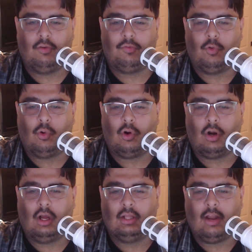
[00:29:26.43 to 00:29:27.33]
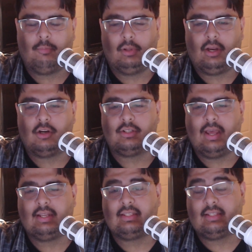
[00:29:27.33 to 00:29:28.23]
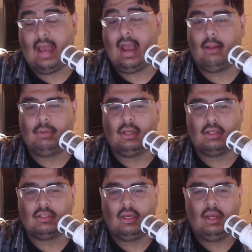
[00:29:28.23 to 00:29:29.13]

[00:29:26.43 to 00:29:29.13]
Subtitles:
for a lot of players, and it's sad because